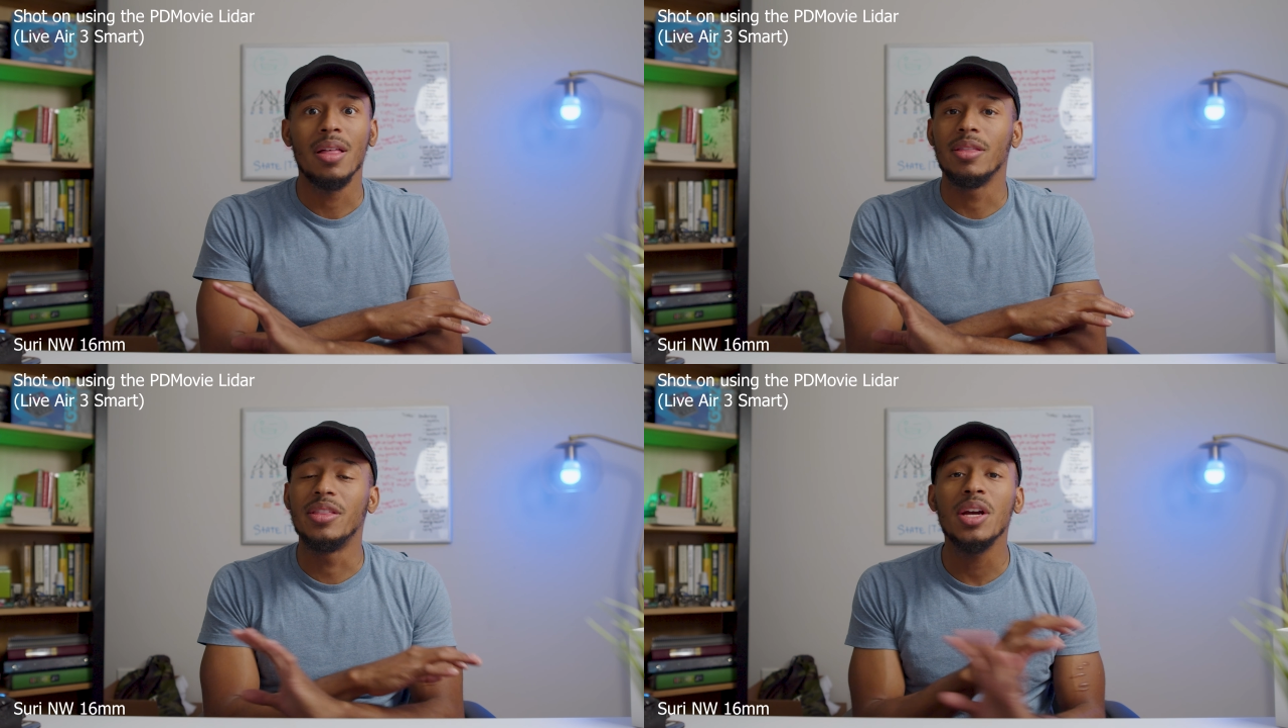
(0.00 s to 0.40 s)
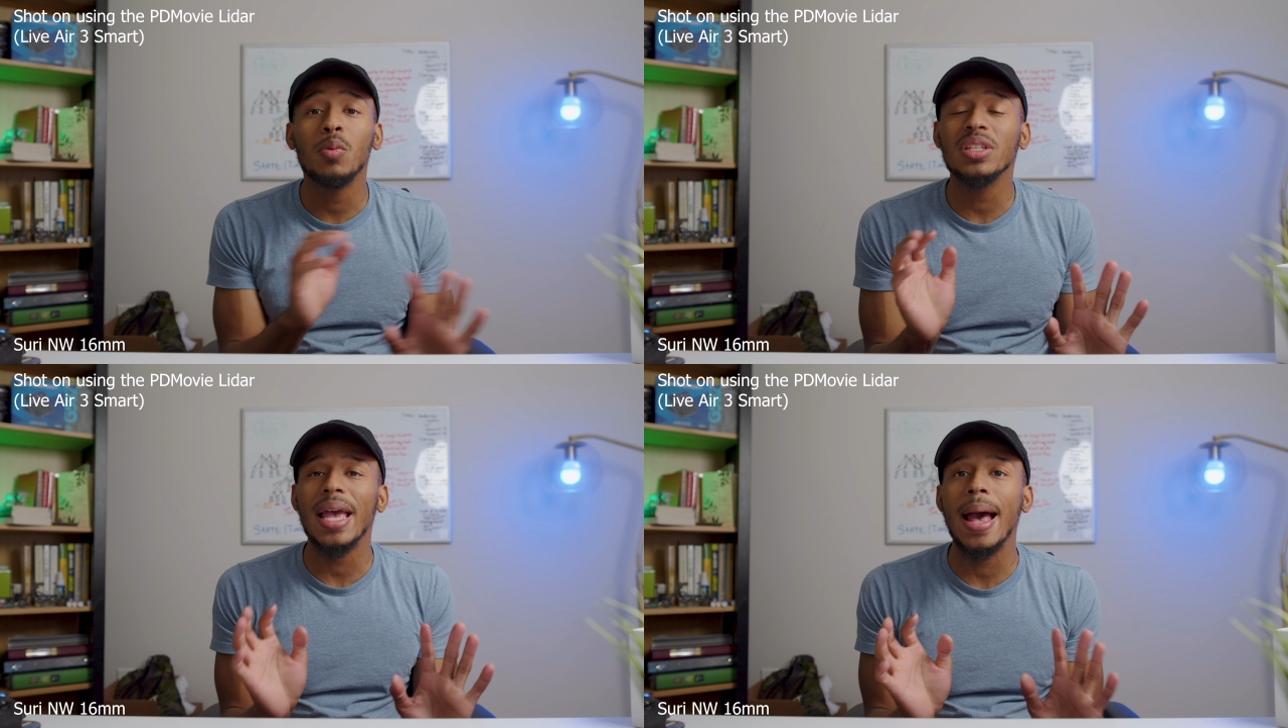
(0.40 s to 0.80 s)
there
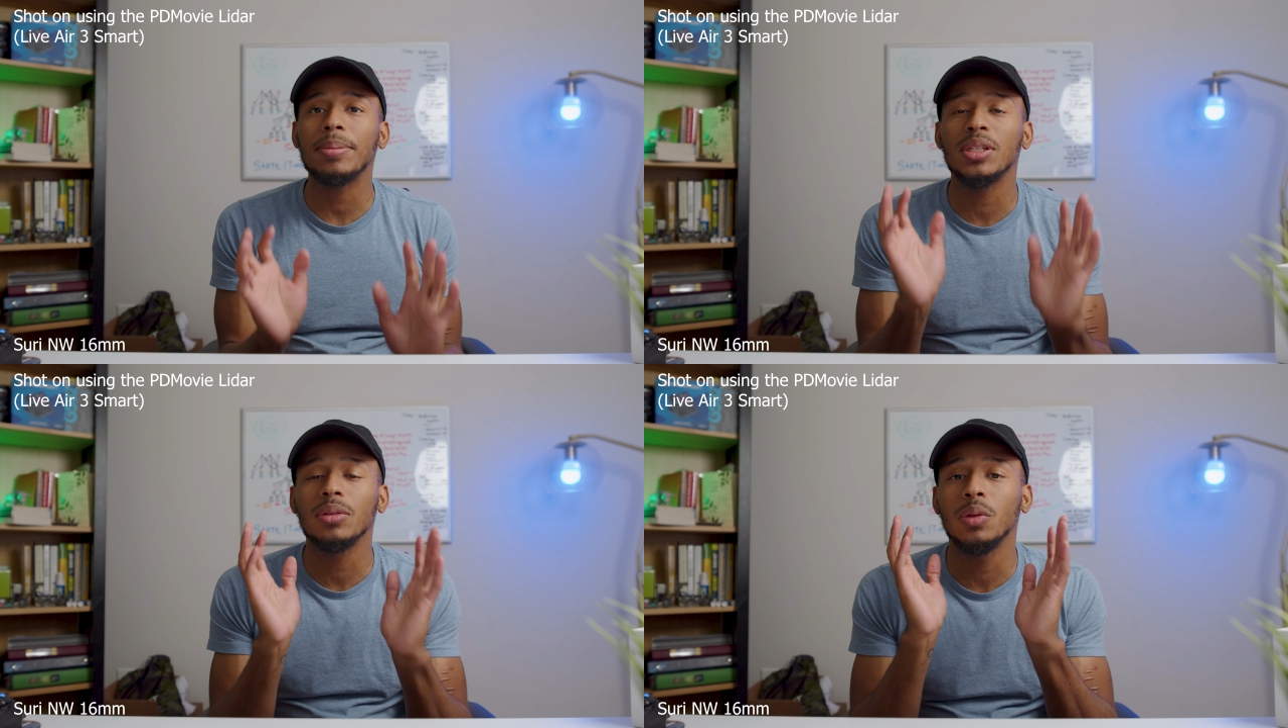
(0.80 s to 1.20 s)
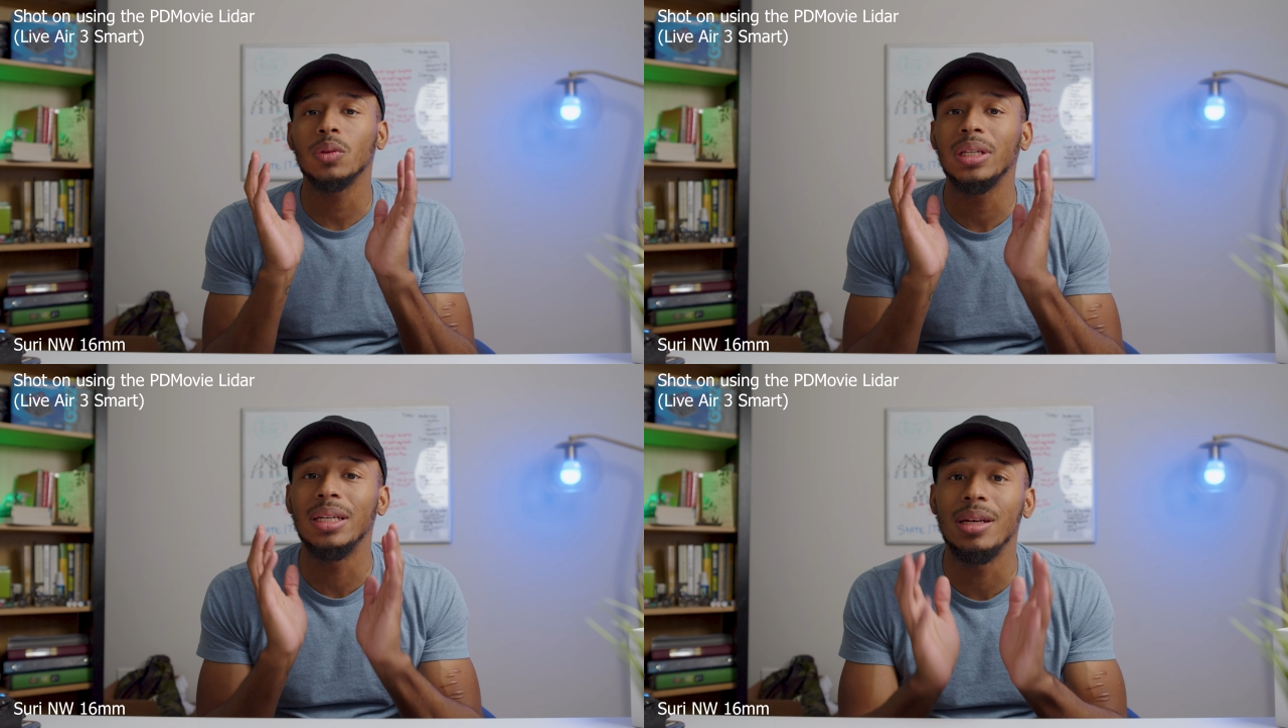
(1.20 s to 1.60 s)
was
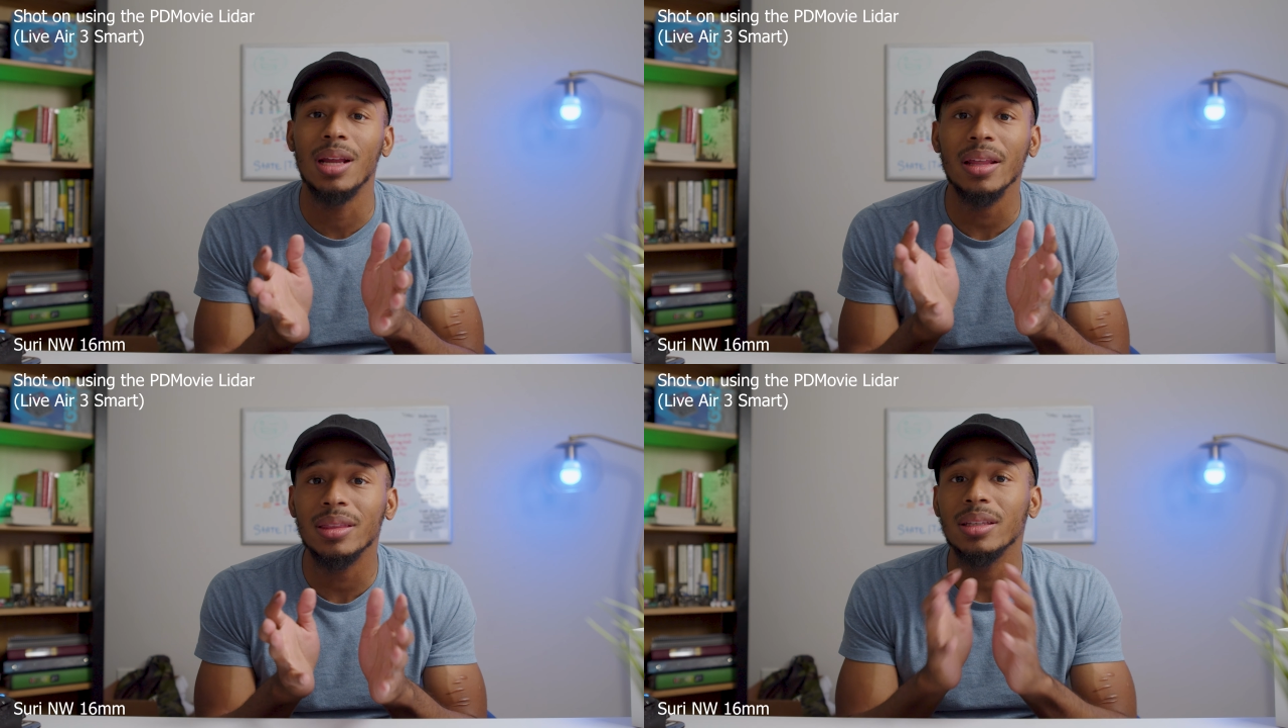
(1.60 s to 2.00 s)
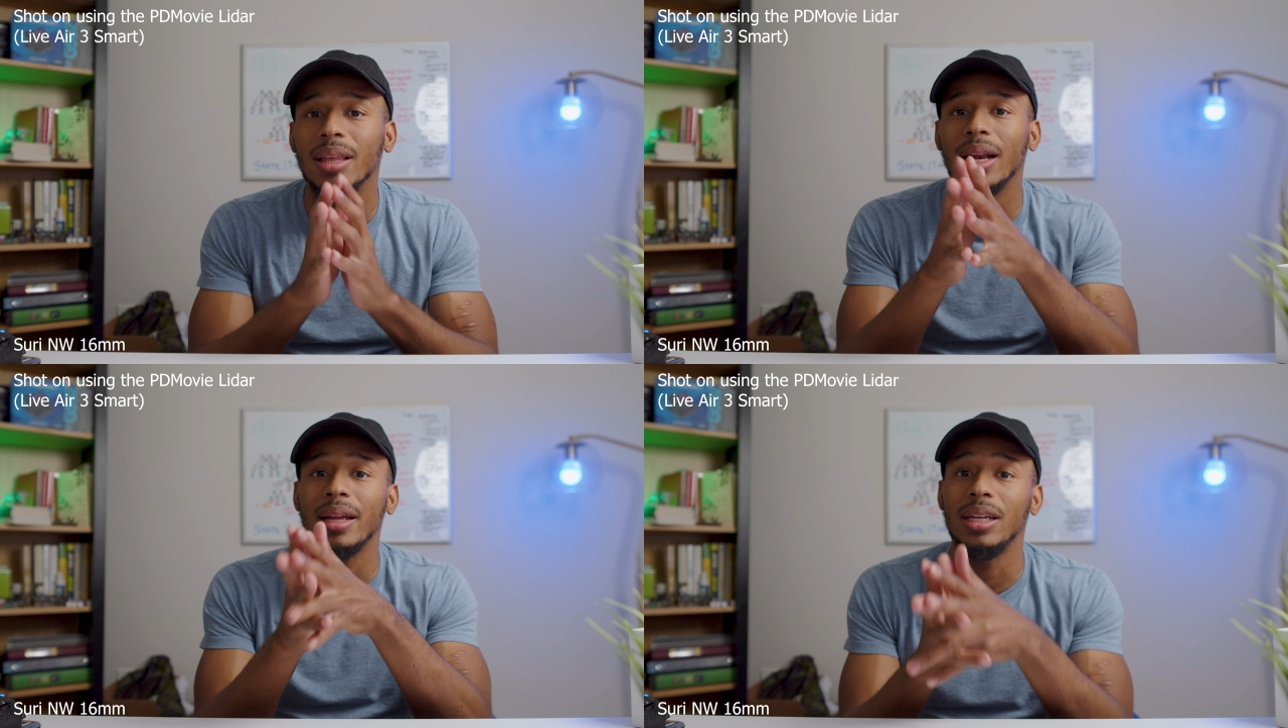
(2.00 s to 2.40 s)
absolutely nothing
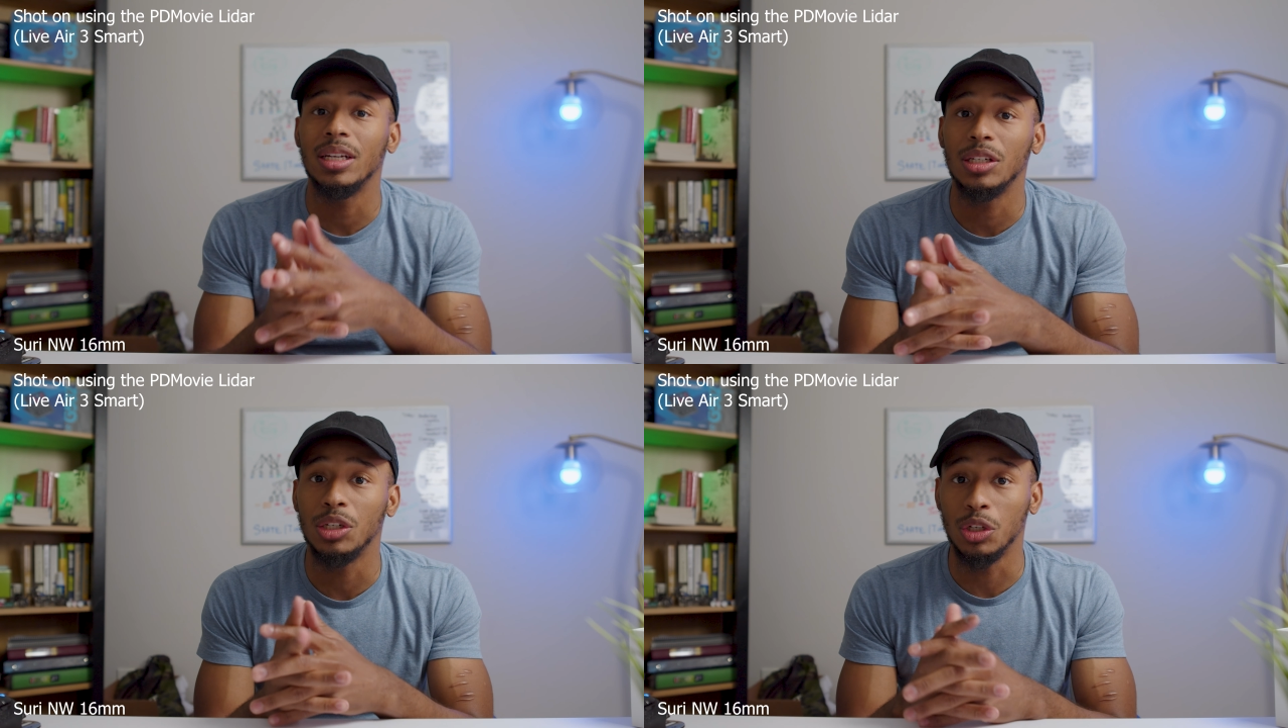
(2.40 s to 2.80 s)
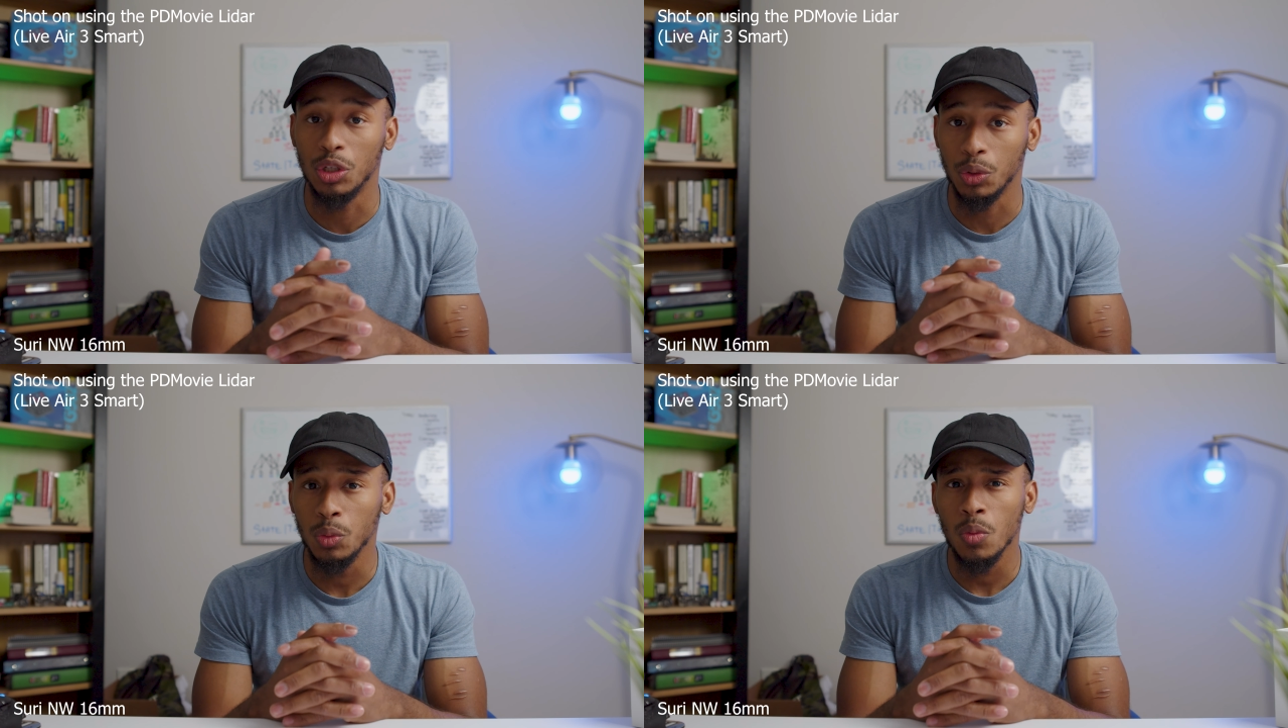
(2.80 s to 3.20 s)
that I needed to
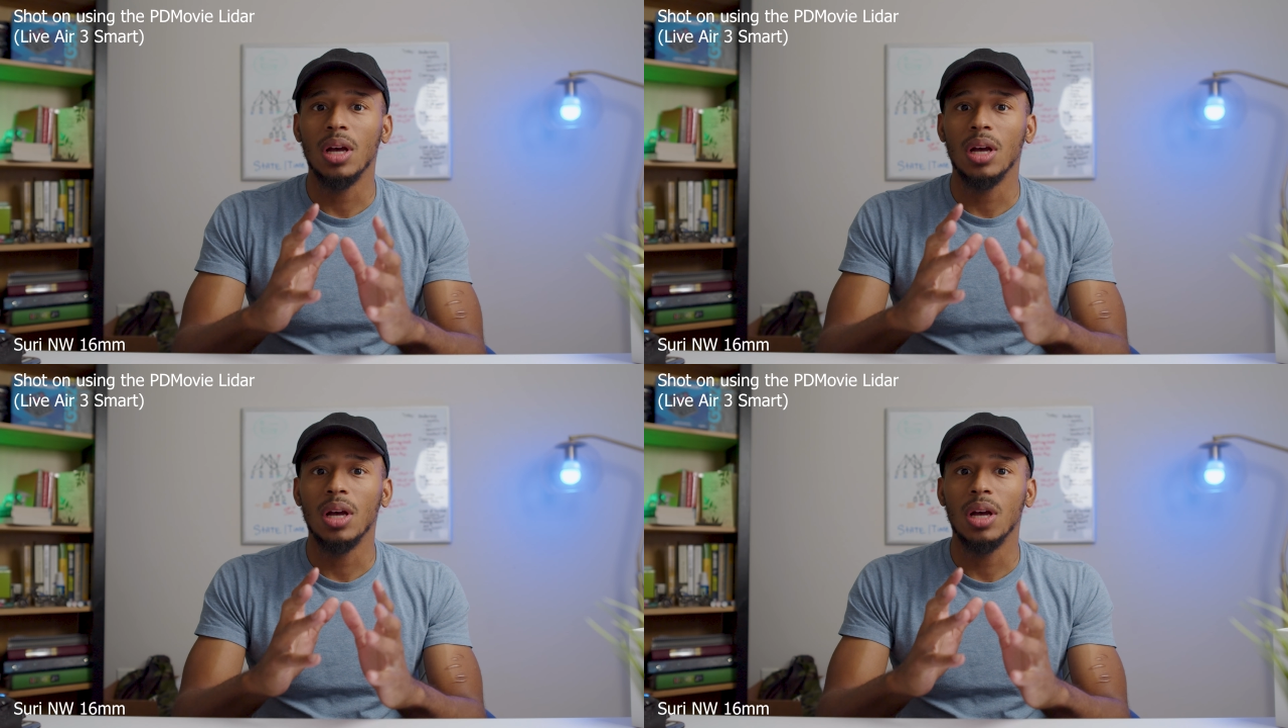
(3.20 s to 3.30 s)
do